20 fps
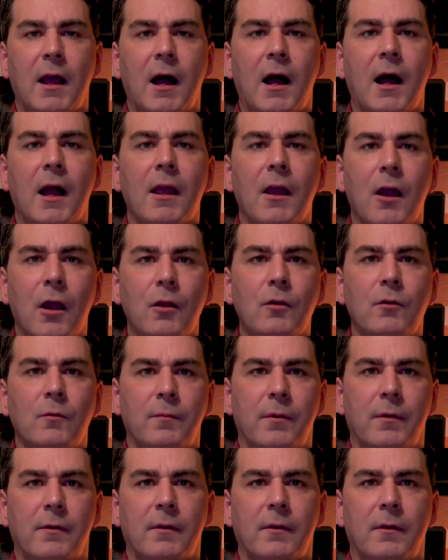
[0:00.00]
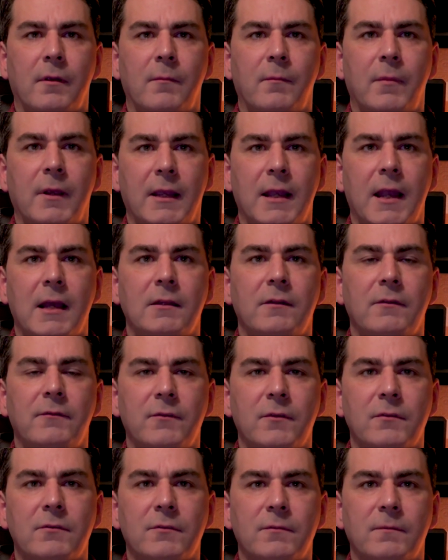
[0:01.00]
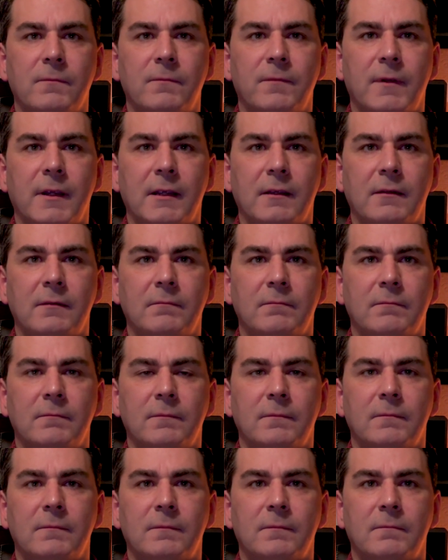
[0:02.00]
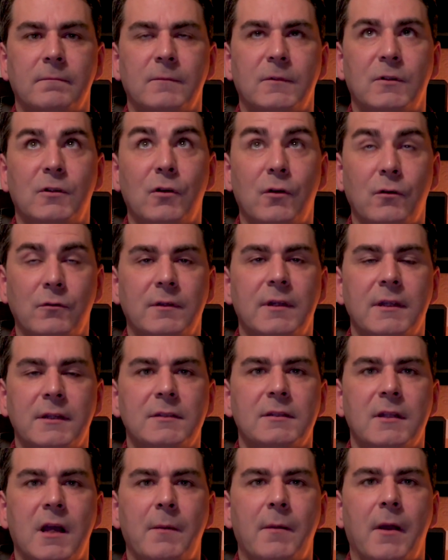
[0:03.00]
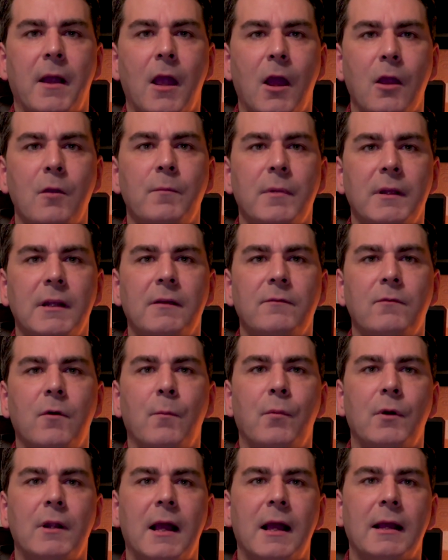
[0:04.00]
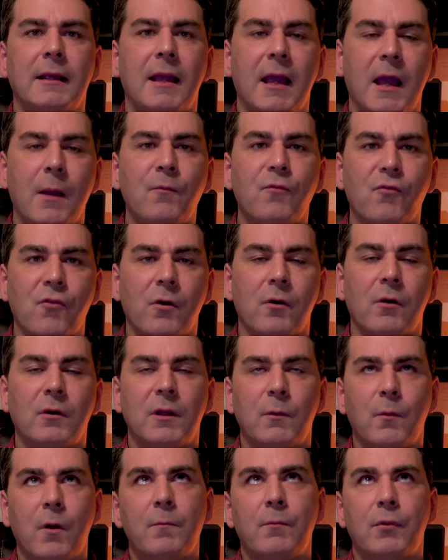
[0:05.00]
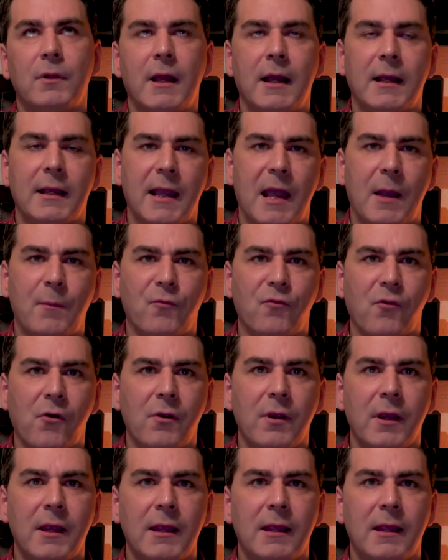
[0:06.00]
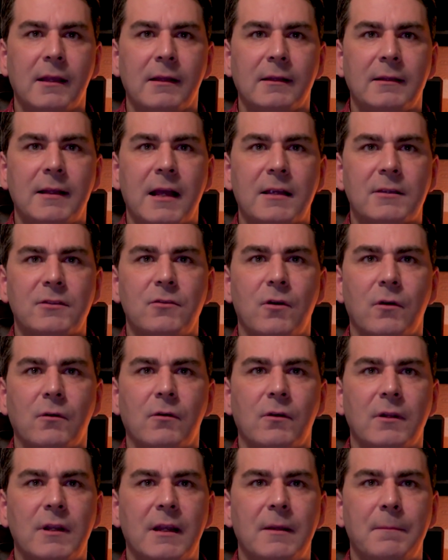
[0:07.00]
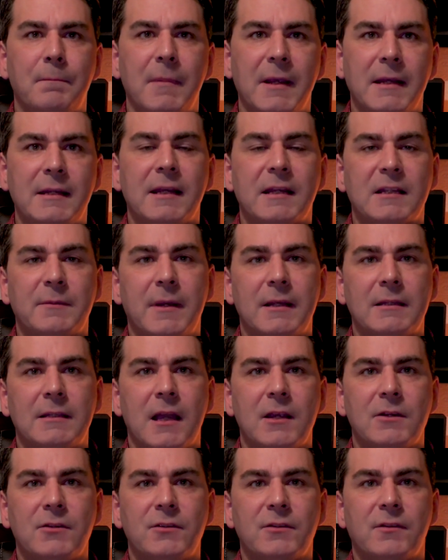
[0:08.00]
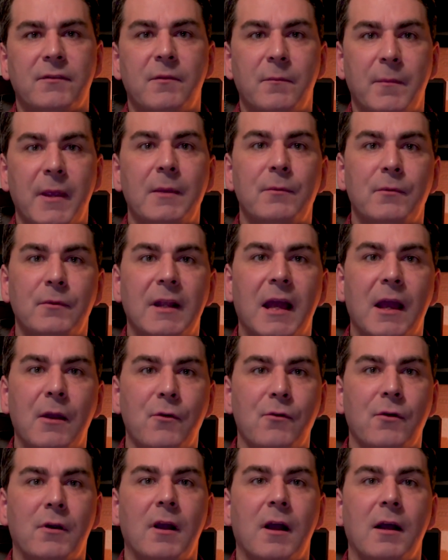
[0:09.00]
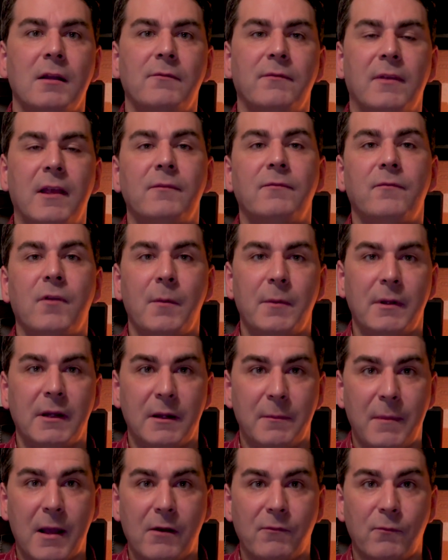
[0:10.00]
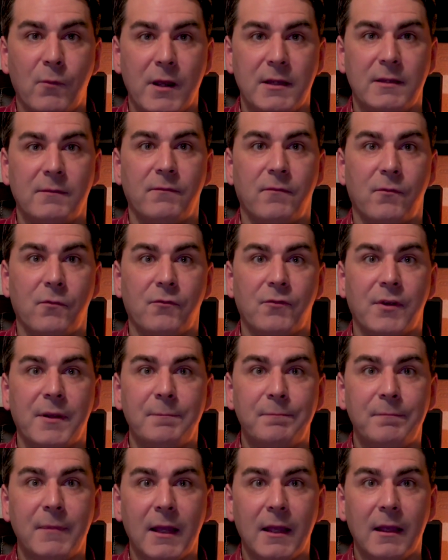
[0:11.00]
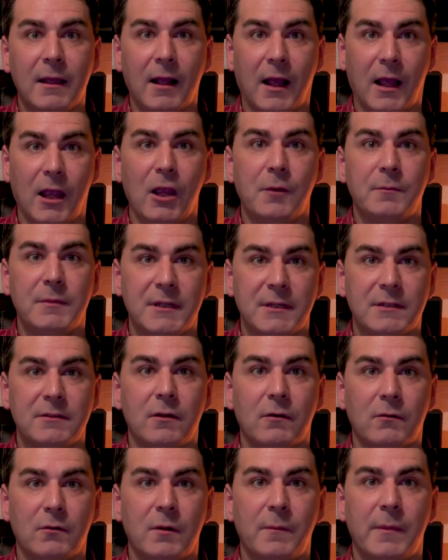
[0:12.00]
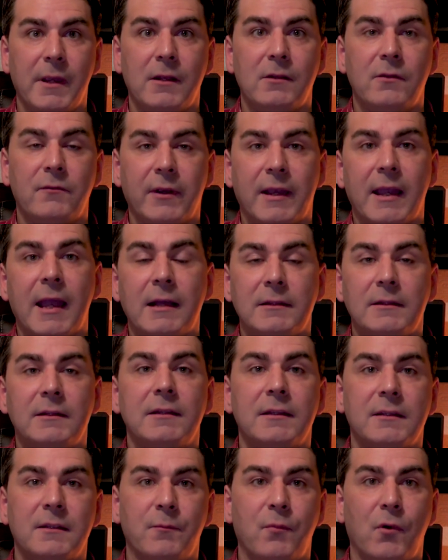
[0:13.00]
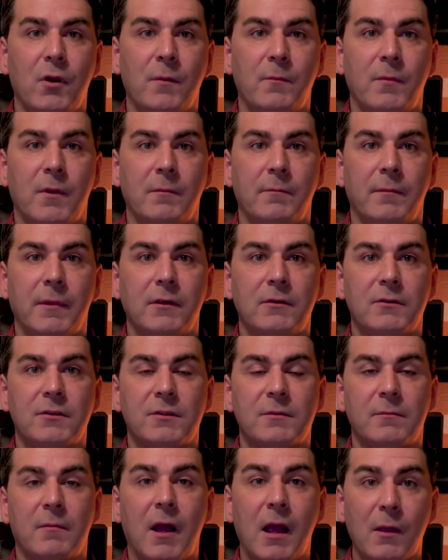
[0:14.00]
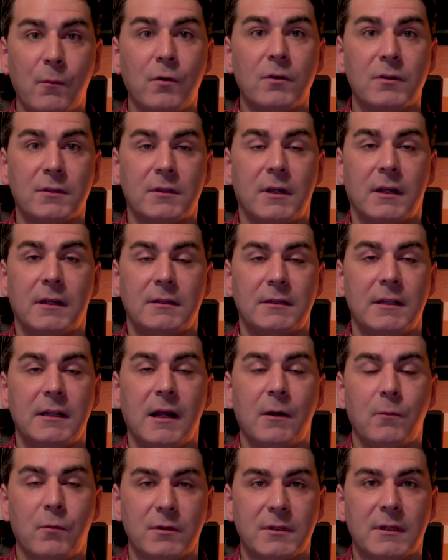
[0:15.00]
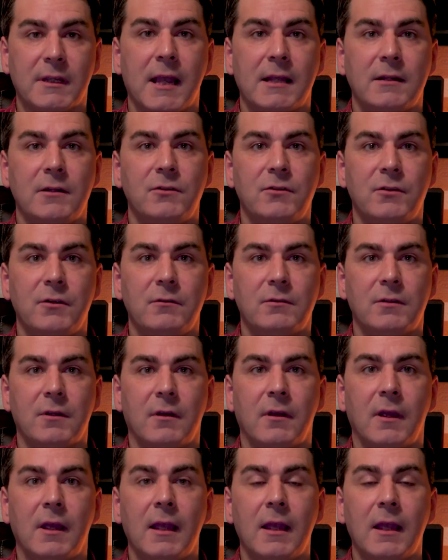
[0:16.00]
I hope that Canon have done something good this time. I hope that they've not put out a camera, or they won't put out a camera that's not going to meet the expectations of the people now who are kind of like foaming at the mouth waiting for it. I hope this is not going to be another Canon disappointment, because like I said, I was a Canon shooter.